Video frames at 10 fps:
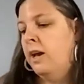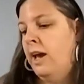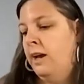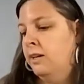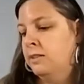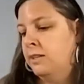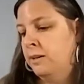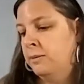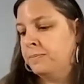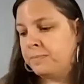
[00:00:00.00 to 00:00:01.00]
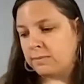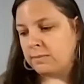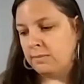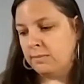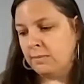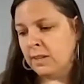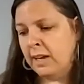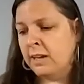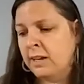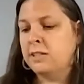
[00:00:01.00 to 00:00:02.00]
And
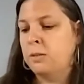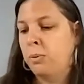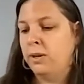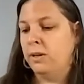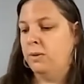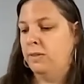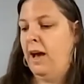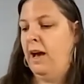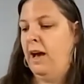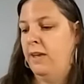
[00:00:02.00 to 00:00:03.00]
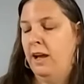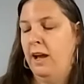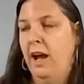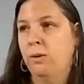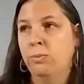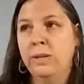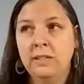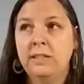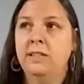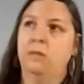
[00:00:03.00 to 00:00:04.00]
it got to the point with that I
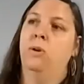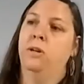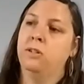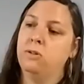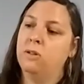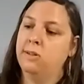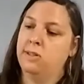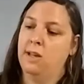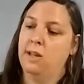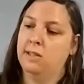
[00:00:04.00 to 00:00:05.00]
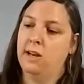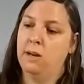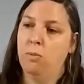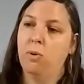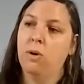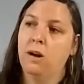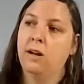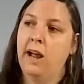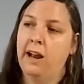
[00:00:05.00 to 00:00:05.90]
really didn't want to do those things anymore.